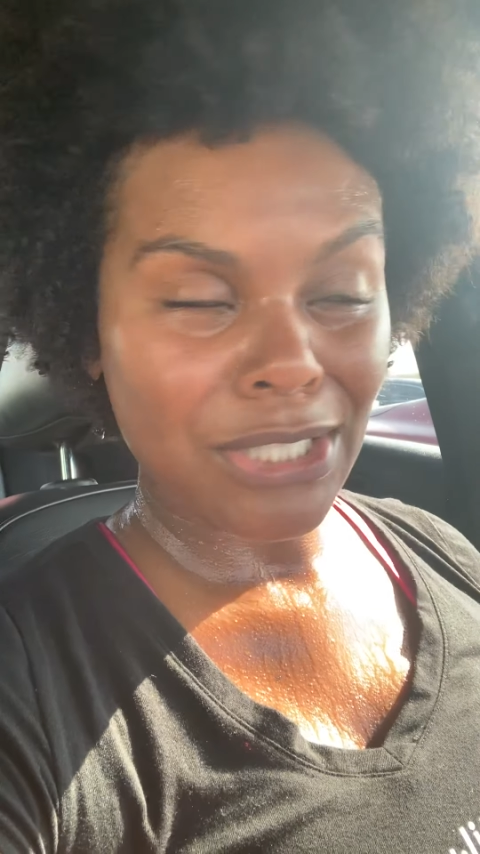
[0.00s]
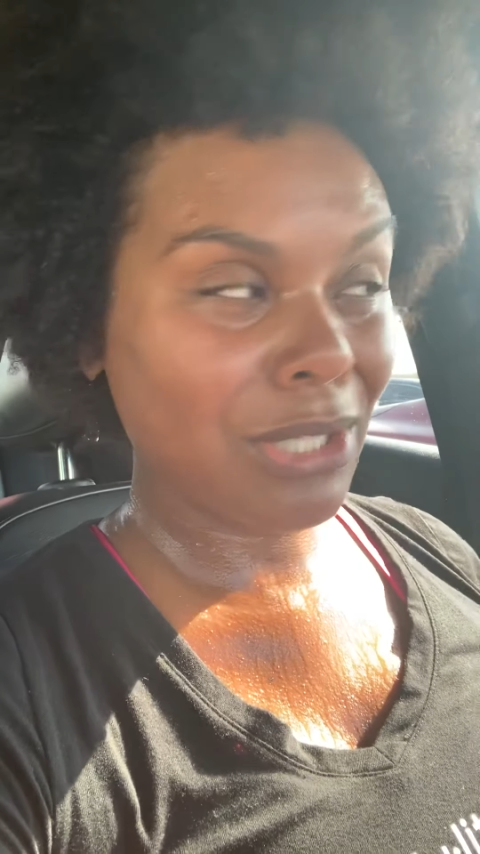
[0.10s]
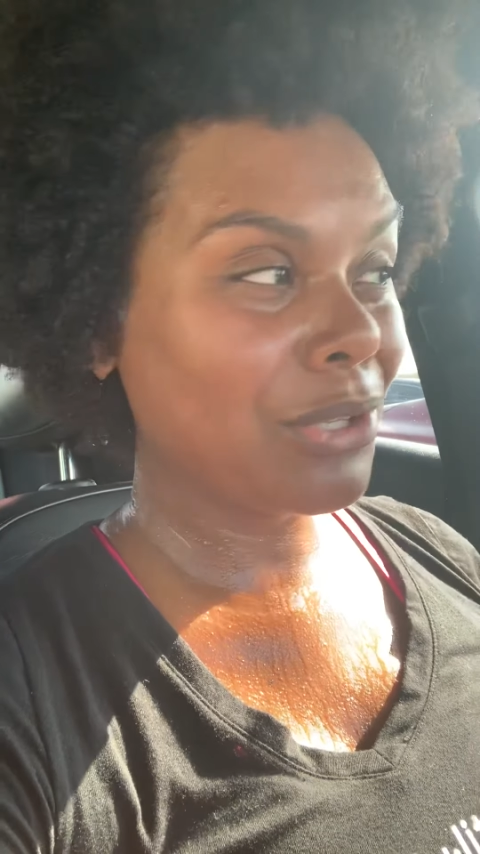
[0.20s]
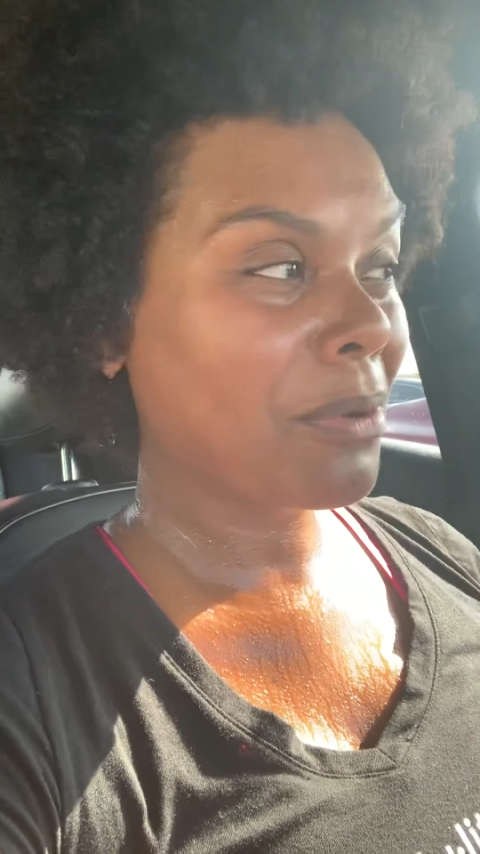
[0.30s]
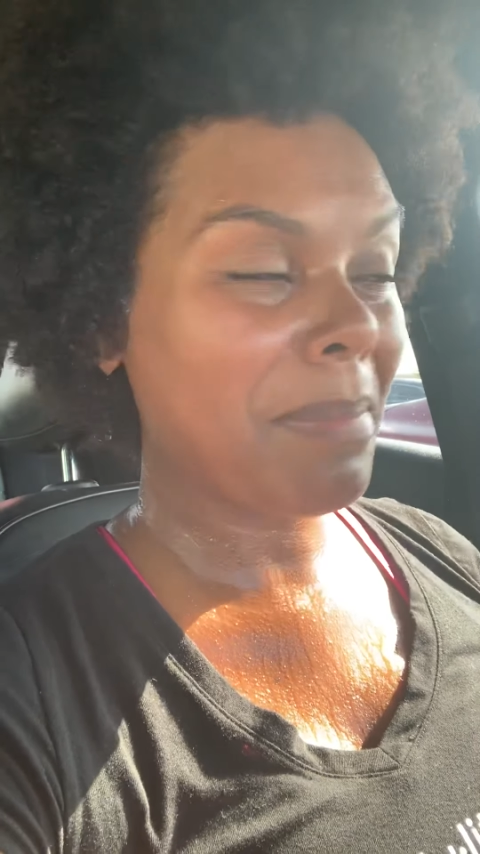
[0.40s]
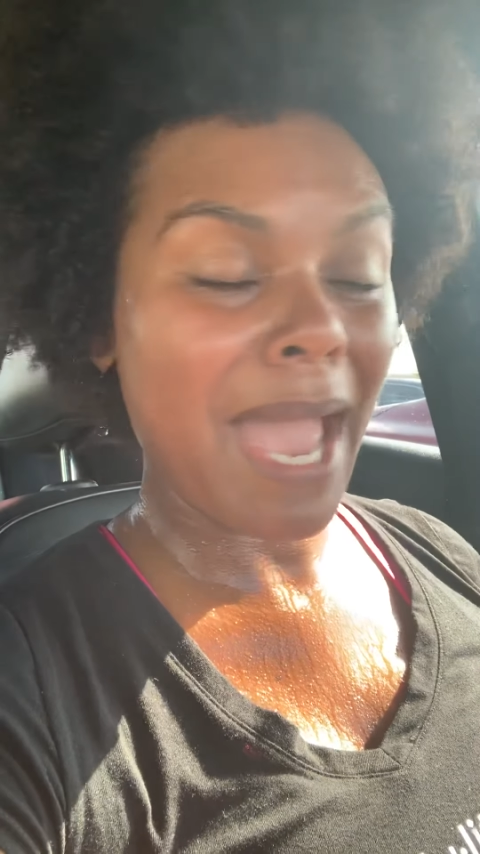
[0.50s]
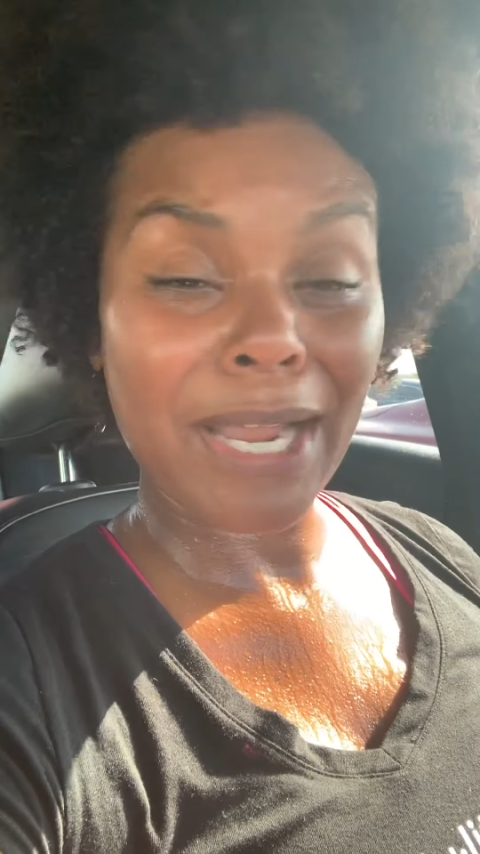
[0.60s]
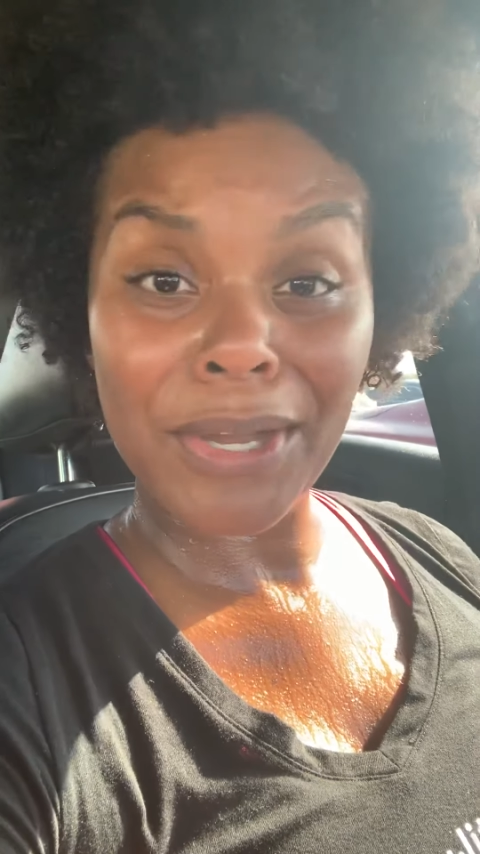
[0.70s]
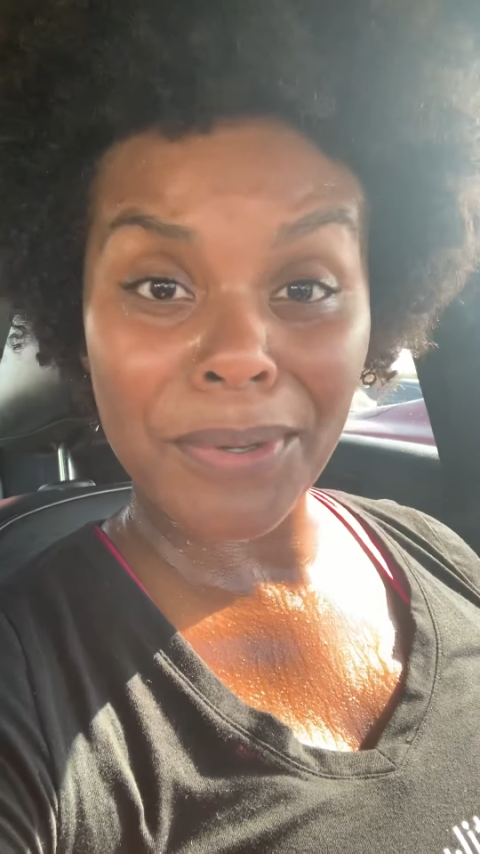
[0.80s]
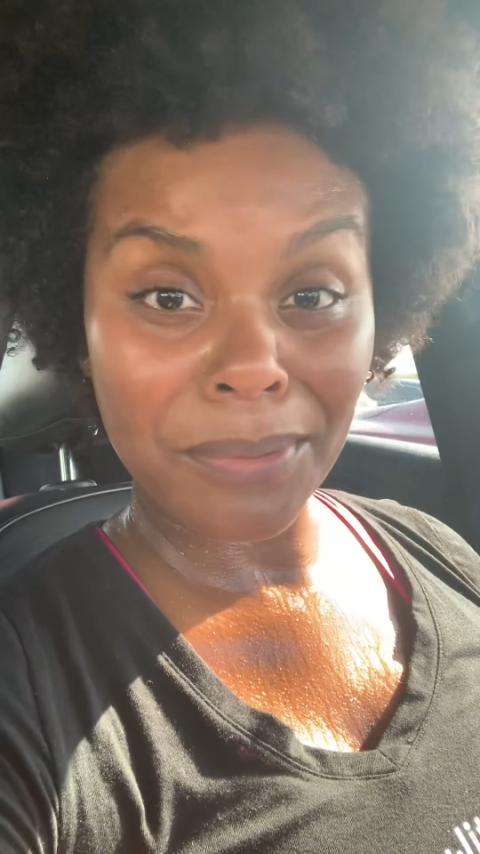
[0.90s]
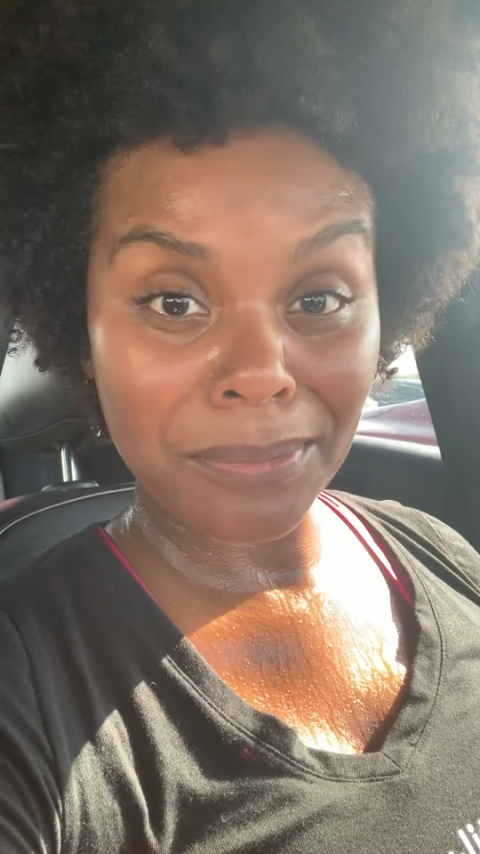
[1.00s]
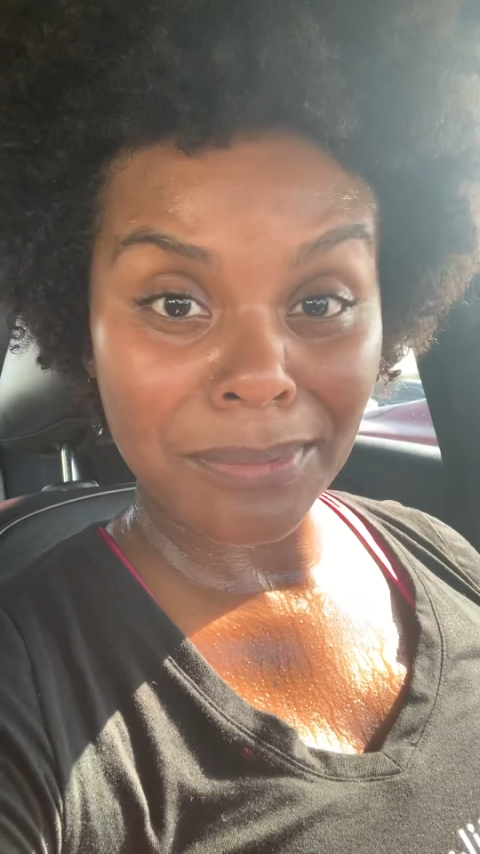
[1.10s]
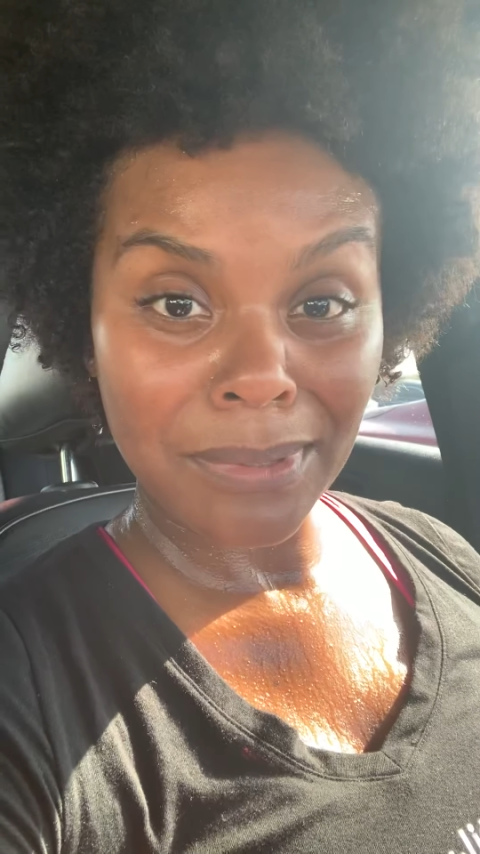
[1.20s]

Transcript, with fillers: to look back on?